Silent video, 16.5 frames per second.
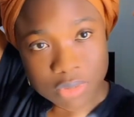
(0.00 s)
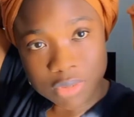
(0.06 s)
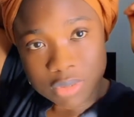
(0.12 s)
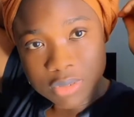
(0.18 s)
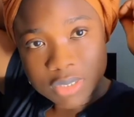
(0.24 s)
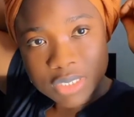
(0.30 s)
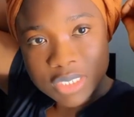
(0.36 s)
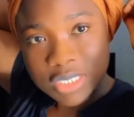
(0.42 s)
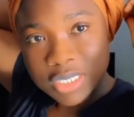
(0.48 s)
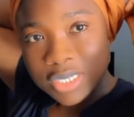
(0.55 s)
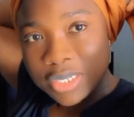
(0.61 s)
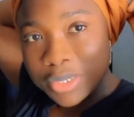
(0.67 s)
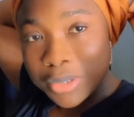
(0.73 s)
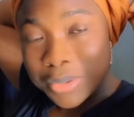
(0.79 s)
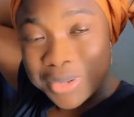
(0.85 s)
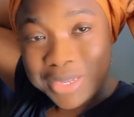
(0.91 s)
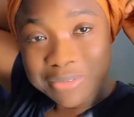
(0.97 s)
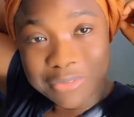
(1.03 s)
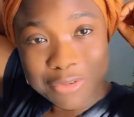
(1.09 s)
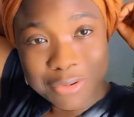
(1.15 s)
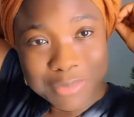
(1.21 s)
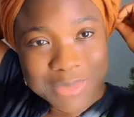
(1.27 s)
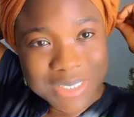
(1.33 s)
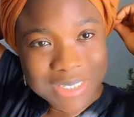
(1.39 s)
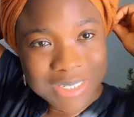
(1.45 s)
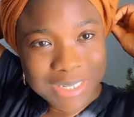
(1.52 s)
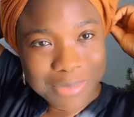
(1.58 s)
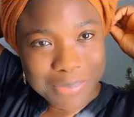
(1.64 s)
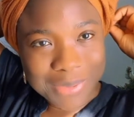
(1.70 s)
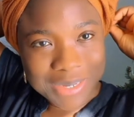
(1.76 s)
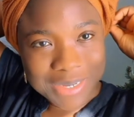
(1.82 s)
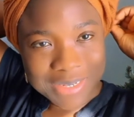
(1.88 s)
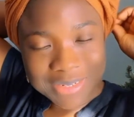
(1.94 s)
secure it from
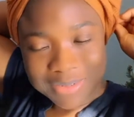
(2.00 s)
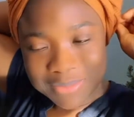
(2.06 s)
slipping,